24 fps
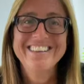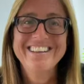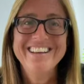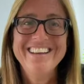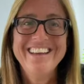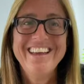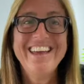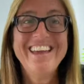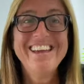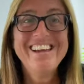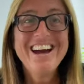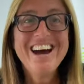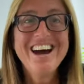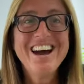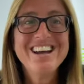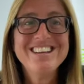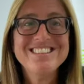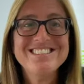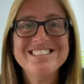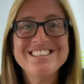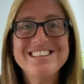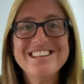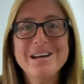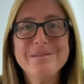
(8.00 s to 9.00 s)
Hey
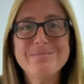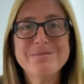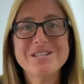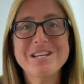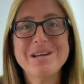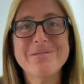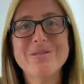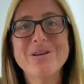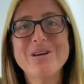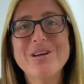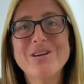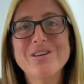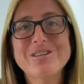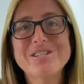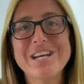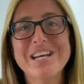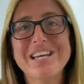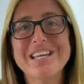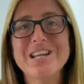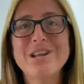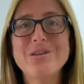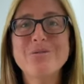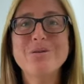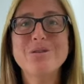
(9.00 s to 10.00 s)
guys, Lina Abujamra here,
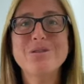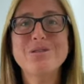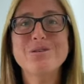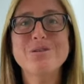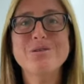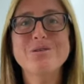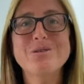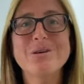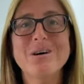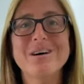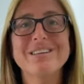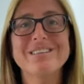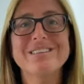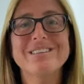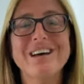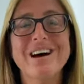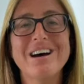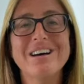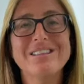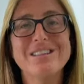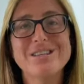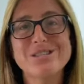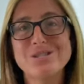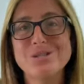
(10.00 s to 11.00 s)
checking in with you on
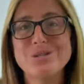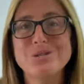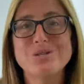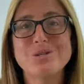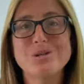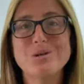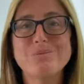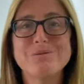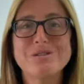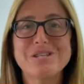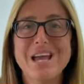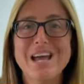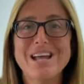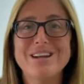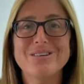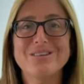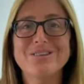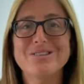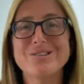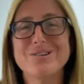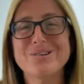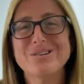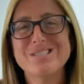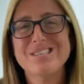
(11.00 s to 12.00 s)
this YouTube channel.
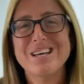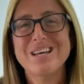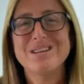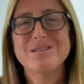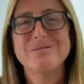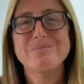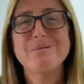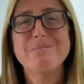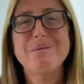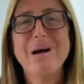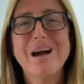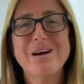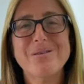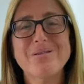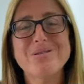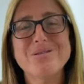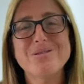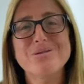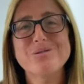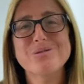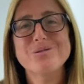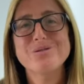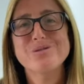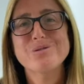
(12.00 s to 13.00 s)
So excited to be back with you,
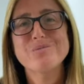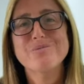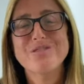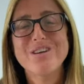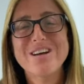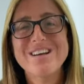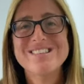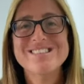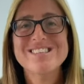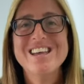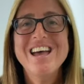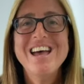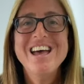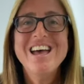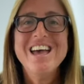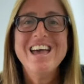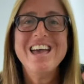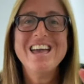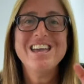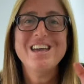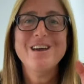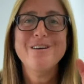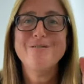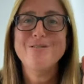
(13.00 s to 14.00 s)
YouTube friends.
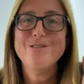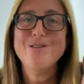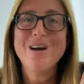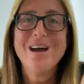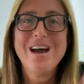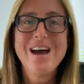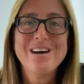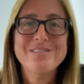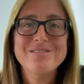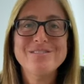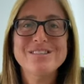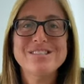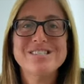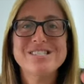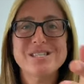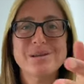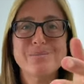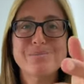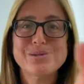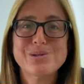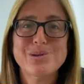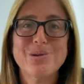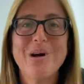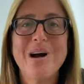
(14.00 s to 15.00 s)
Hey, if you haven't
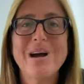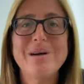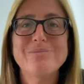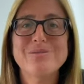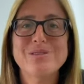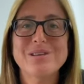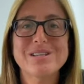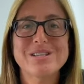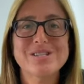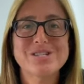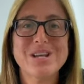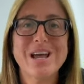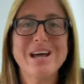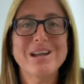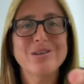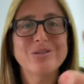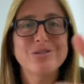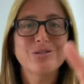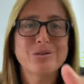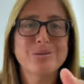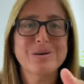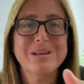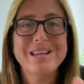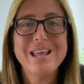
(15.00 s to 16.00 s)
subscribed to the channel,
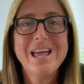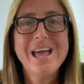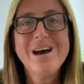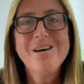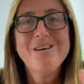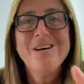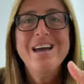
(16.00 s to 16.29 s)
do it now.